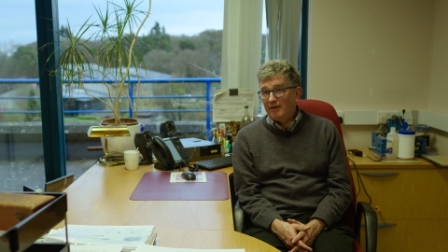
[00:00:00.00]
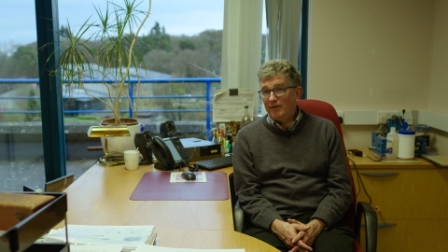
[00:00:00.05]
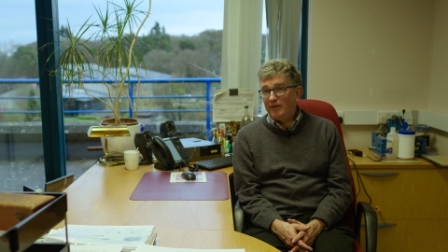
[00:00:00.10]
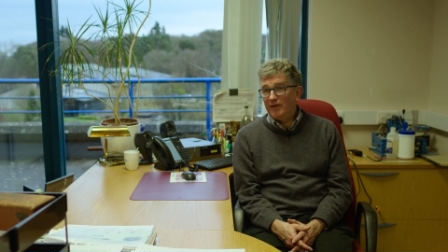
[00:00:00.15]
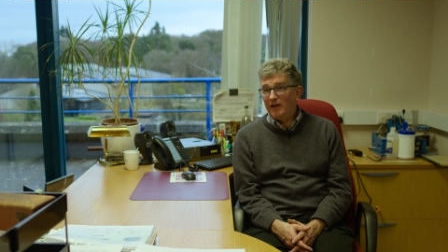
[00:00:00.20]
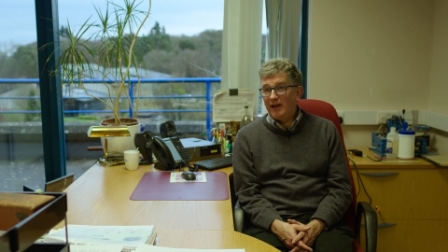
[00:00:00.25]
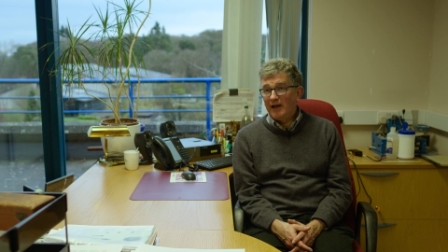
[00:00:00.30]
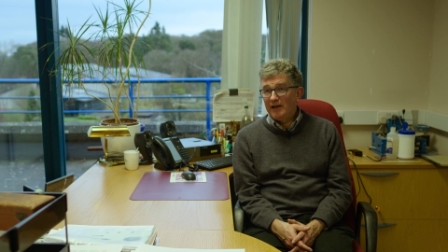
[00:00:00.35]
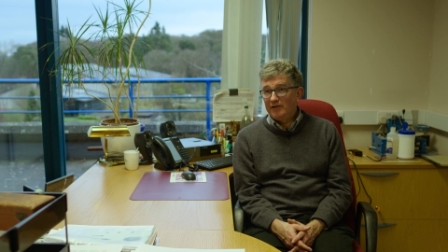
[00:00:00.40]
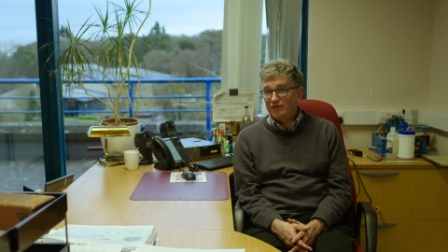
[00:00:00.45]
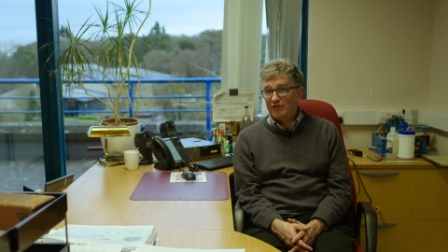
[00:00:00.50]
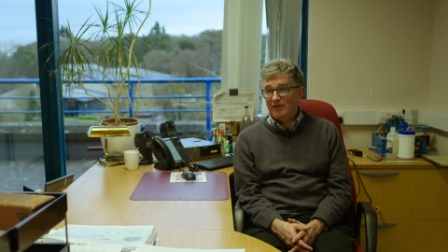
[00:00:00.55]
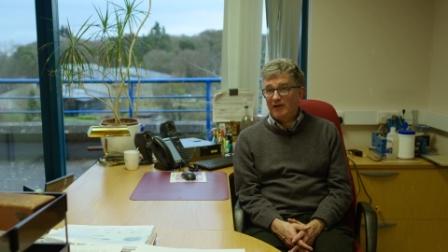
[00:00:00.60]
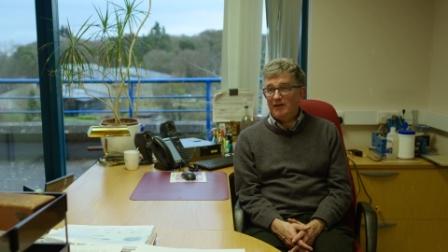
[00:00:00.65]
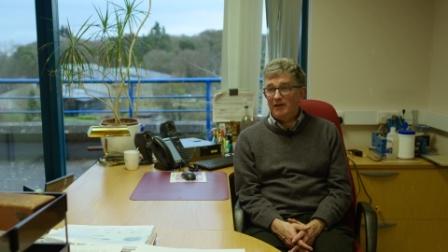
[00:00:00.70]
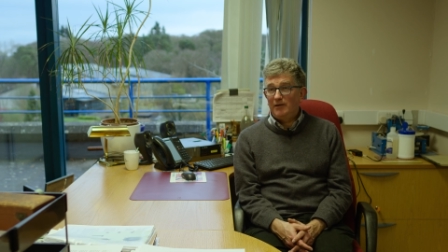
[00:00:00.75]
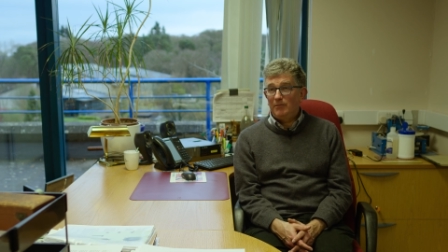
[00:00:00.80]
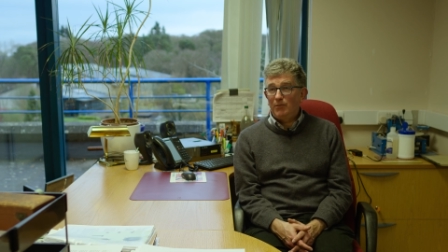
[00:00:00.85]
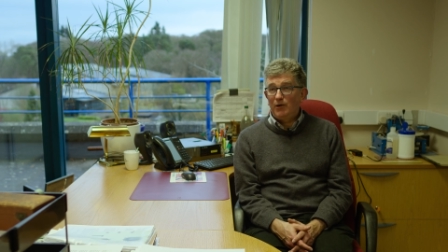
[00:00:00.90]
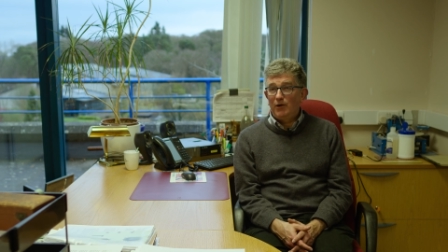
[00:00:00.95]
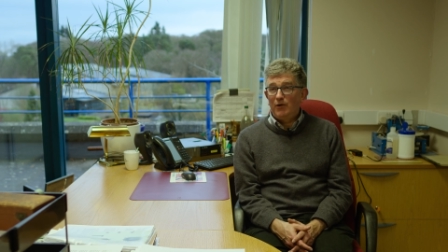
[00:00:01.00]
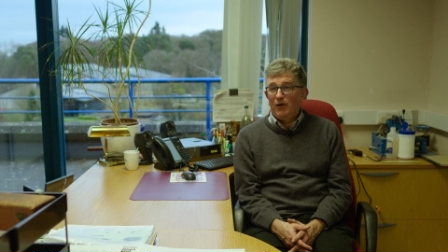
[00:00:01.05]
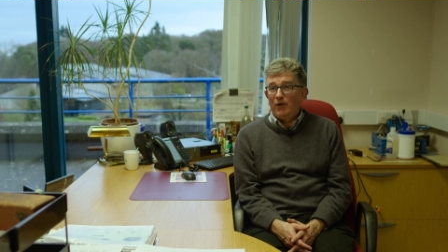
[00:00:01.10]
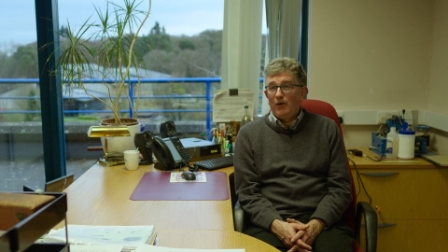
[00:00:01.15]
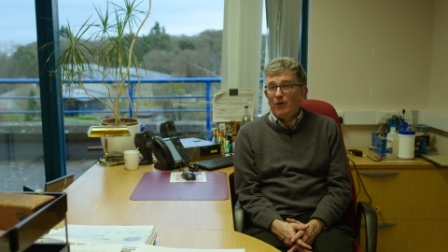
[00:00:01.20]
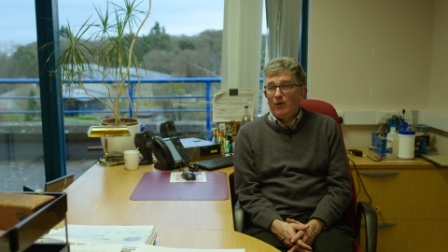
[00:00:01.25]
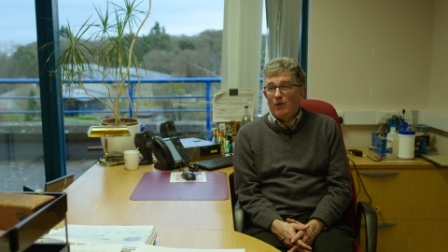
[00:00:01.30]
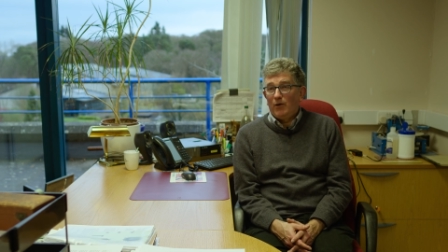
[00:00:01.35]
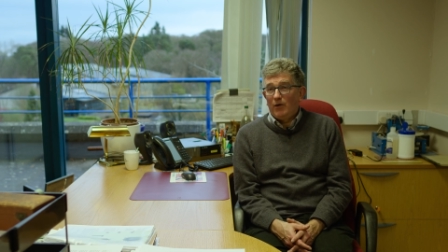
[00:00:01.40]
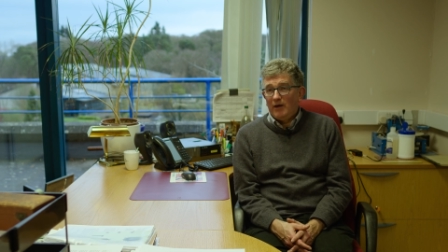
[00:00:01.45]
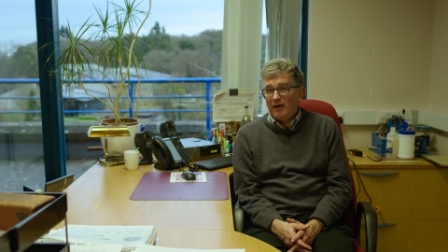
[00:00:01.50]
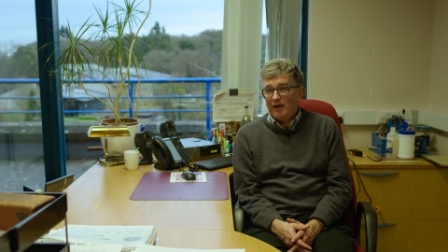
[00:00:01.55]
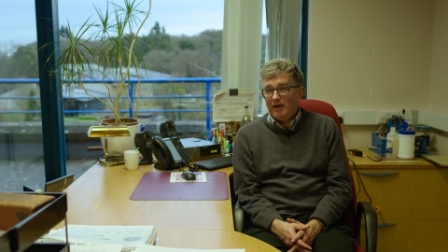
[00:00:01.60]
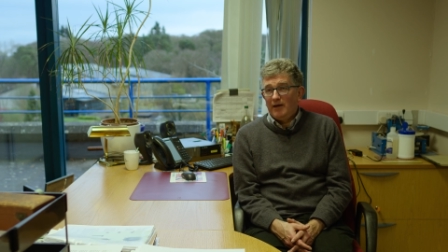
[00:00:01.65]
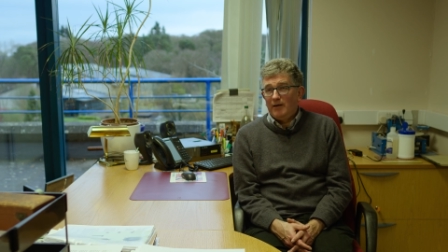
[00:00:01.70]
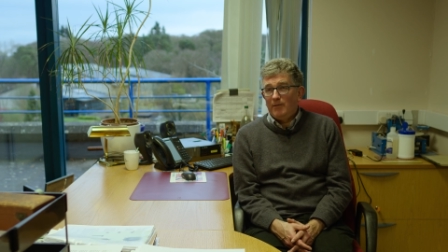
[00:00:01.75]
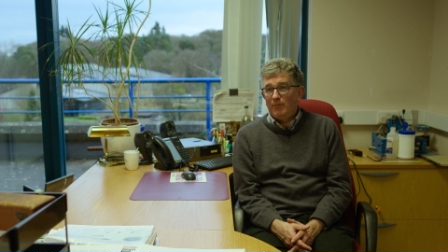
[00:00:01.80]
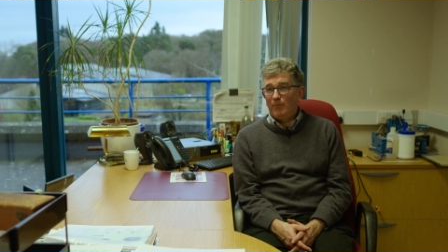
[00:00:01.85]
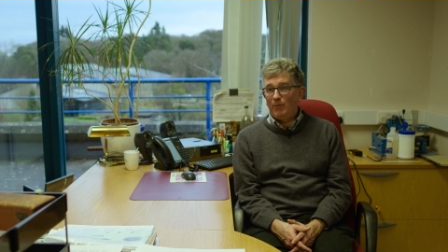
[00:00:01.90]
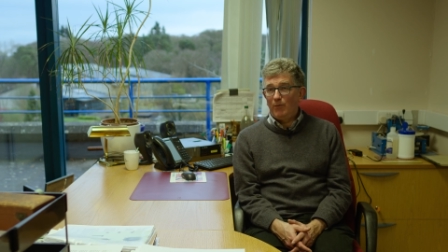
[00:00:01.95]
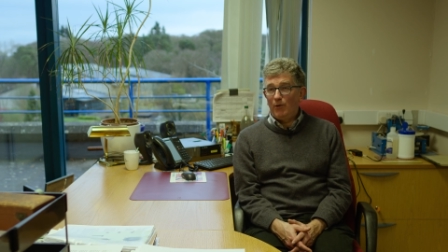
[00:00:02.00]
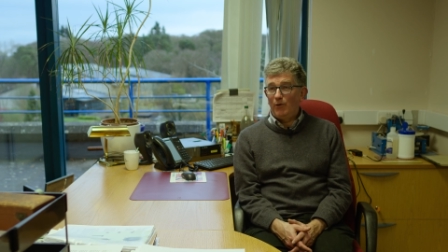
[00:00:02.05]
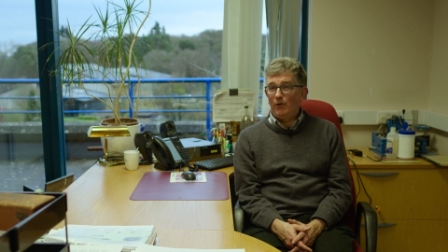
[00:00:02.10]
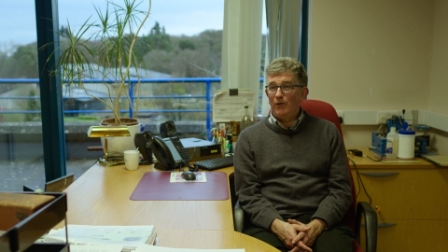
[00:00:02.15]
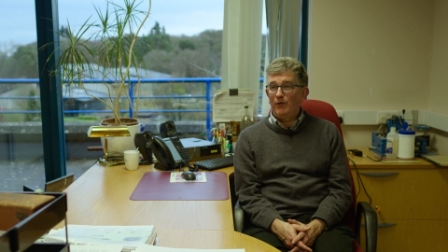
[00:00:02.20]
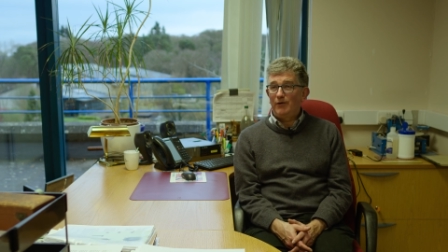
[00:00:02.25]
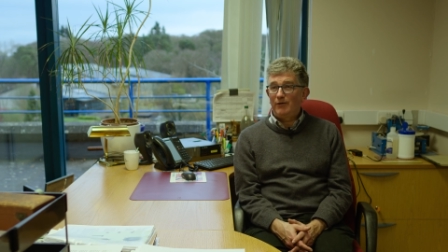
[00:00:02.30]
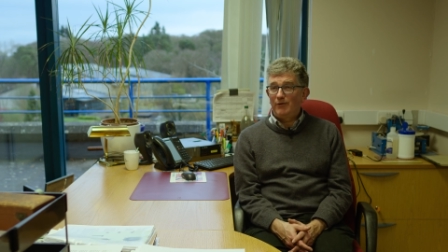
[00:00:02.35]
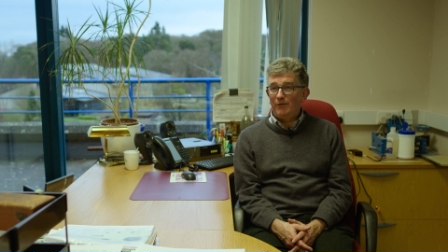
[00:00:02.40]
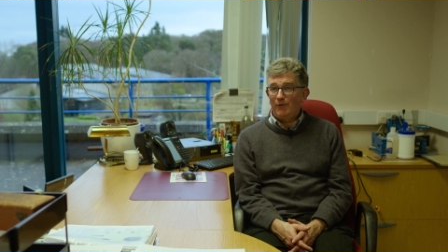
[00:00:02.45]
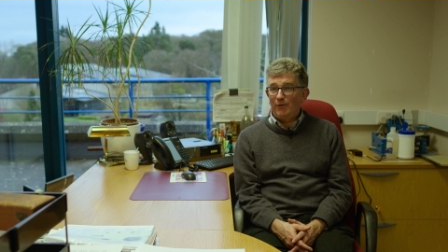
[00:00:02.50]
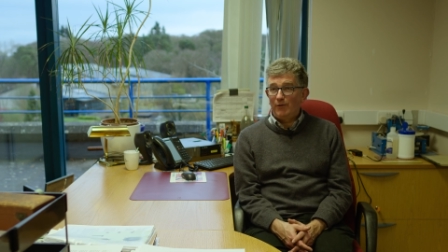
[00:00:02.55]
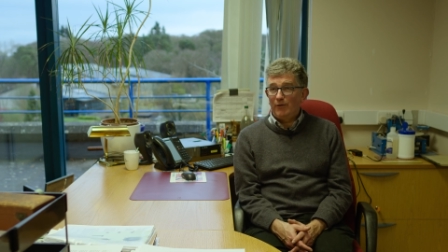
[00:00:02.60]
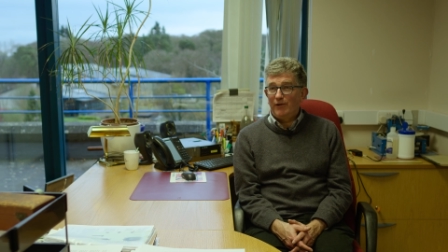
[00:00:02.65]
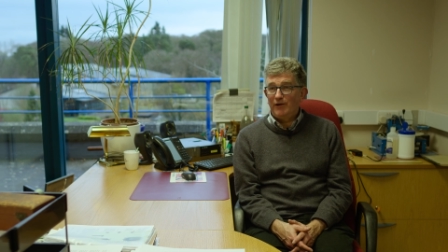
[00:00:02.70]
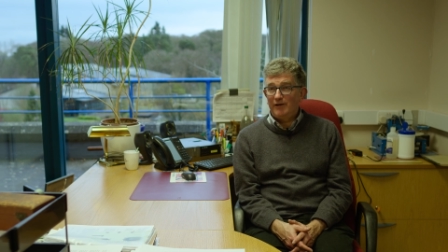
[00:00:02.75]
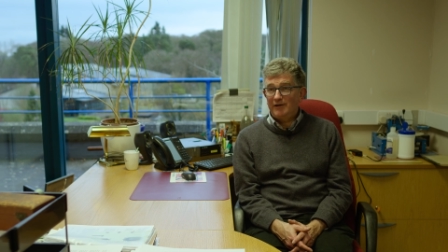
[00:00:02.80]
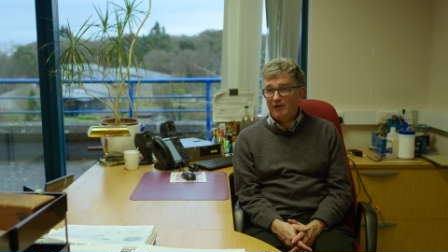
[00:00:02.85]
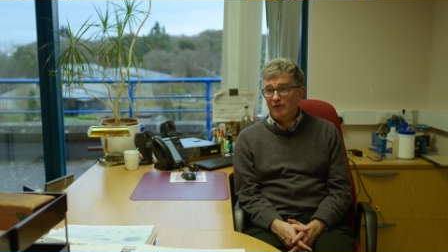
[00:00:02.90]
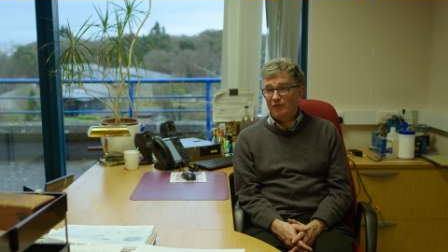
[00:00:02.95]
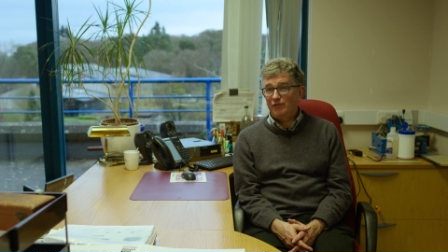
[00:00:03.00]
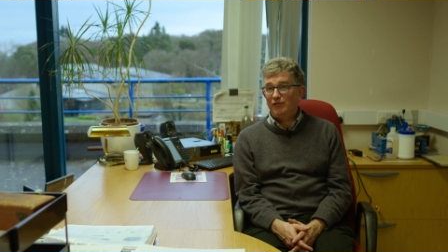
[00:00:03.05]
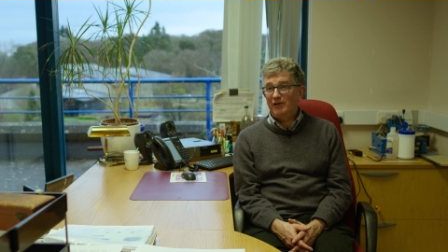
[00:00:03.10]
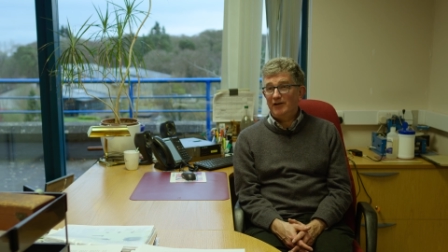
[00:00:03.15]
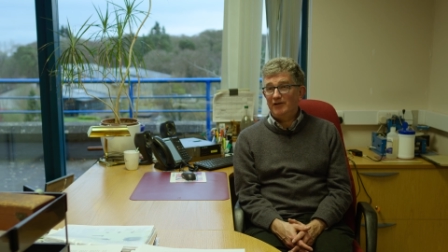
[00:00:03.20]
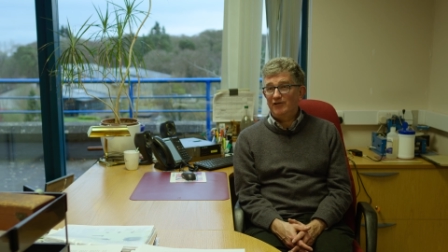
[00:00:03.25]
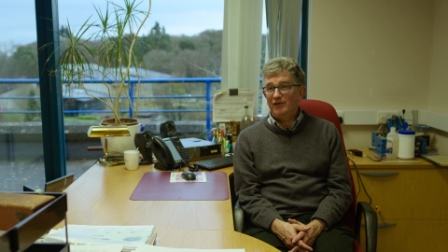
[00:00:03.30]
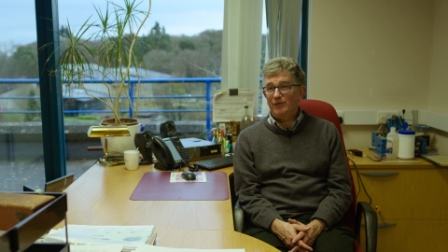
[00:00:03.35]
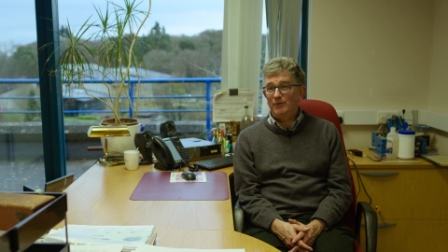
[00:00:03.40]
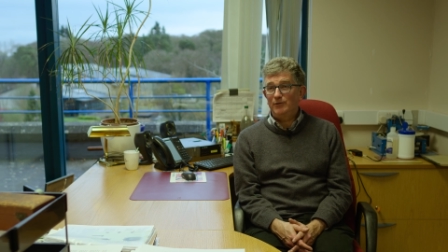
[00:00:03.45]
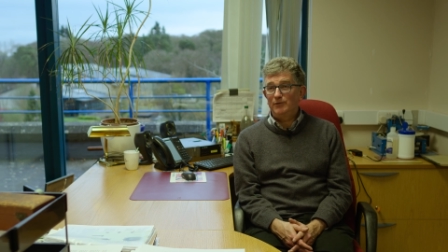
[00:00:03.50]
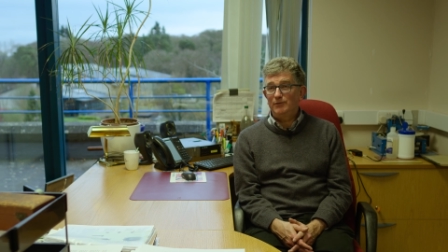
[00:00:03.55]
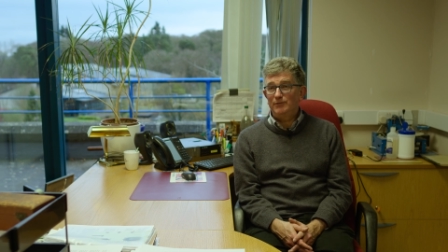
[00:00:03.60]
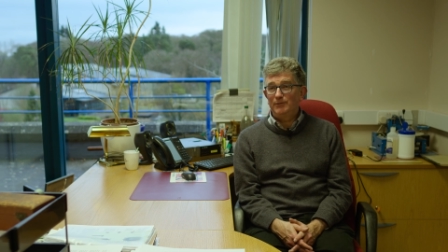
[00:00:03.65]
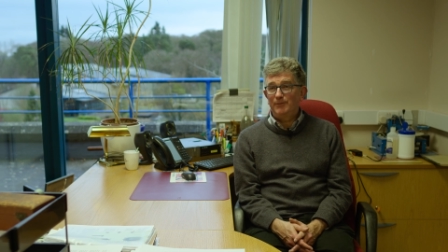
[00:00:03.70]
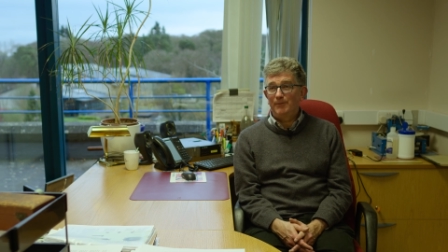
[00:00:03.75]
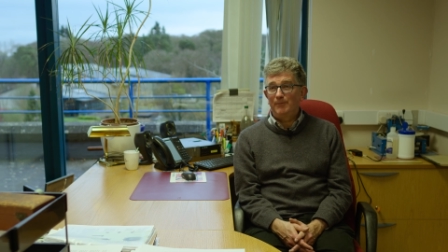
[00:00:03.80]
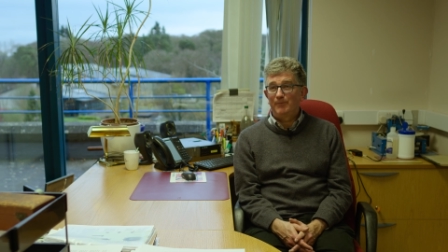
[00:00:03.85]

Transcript: the landscape um, or, or the country as a whole.